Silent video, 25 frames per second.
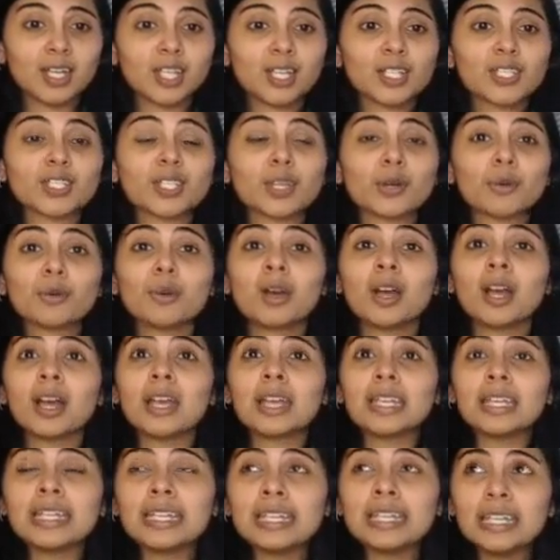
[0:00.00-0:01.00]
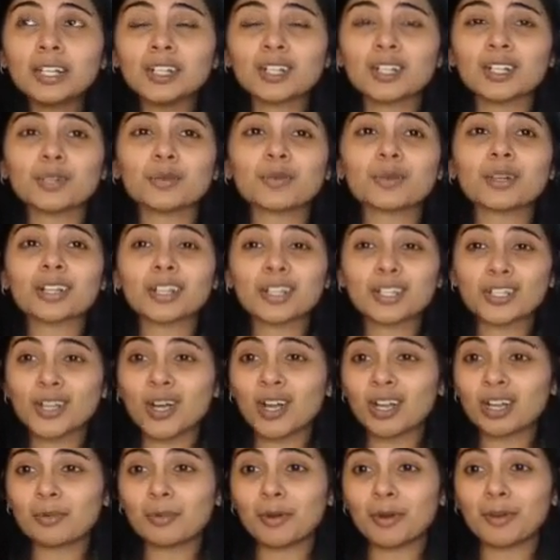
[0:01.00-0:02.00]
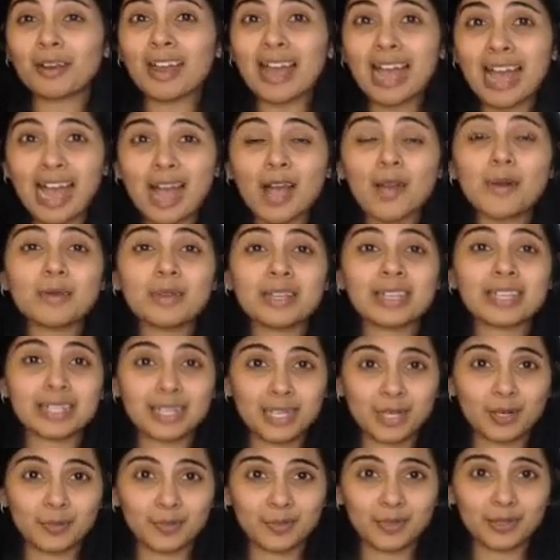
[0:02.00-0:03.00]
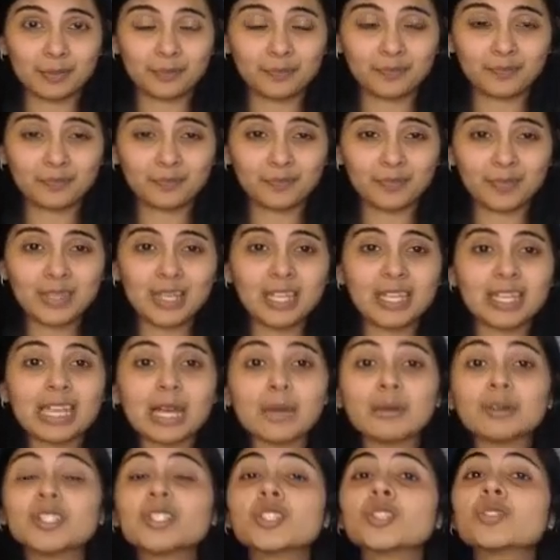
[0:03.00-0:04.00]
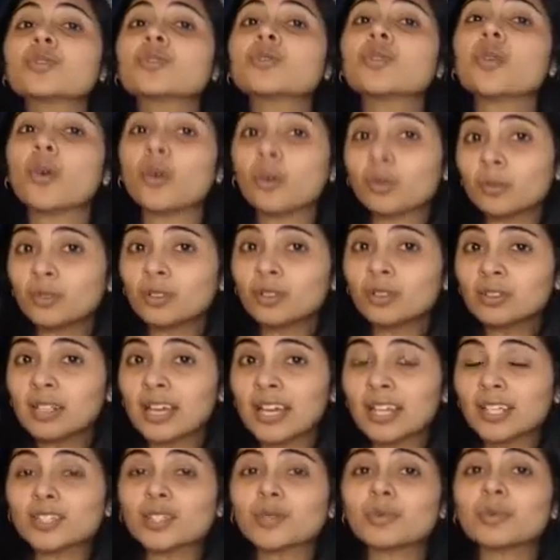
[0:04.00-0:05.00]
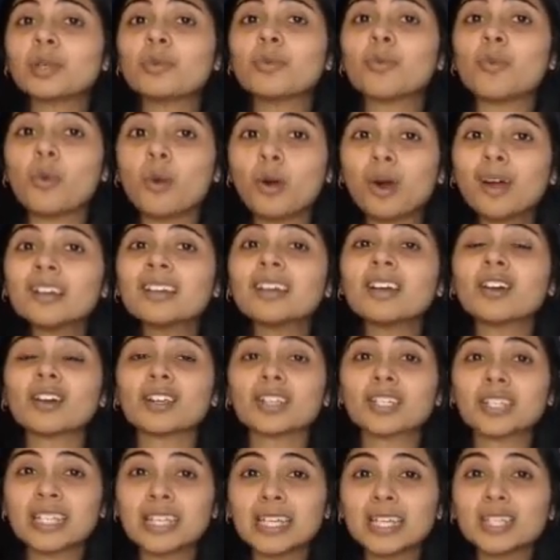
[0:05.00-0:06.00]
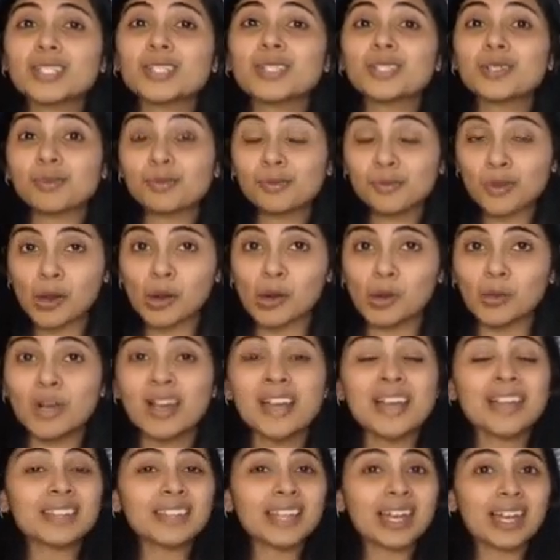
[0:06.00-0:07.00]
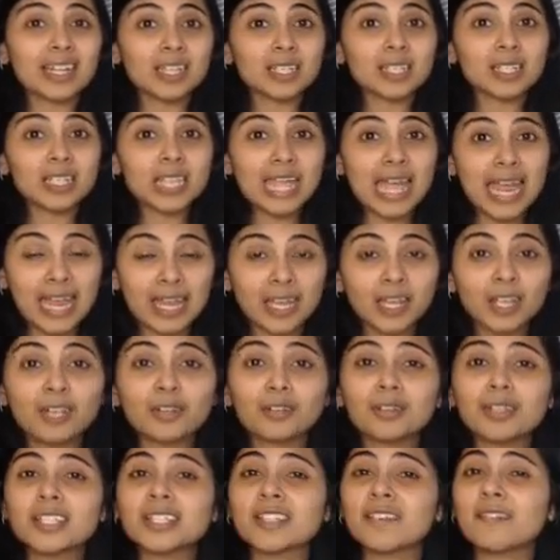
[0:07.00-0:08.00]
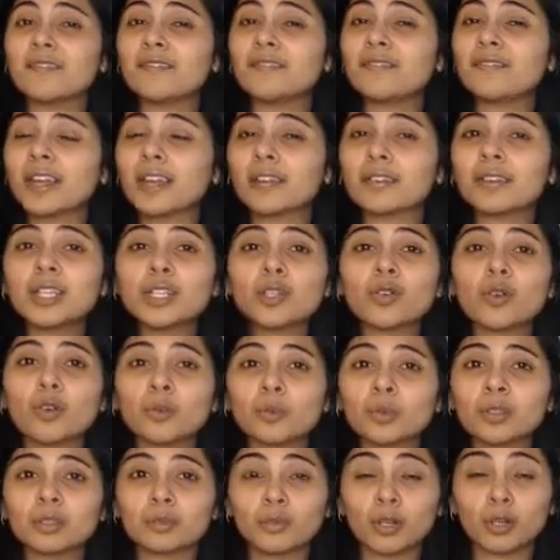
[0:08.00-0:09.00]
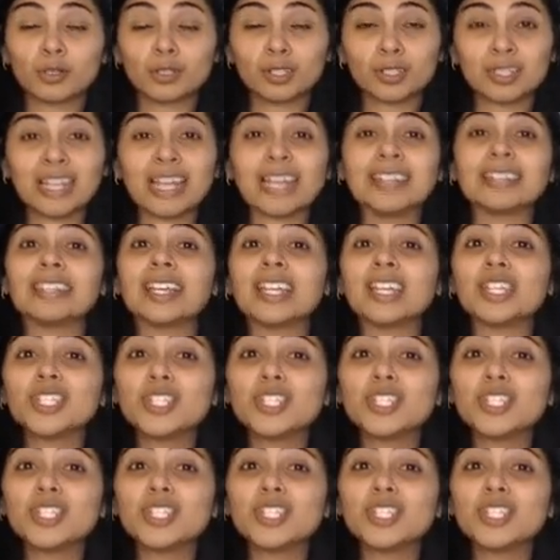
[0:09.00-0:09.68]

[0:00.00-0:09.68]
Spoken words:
So here we're going to talk about how we can help them. Now it's normal, and so we want our kids to know that anger is a very normal emotion and they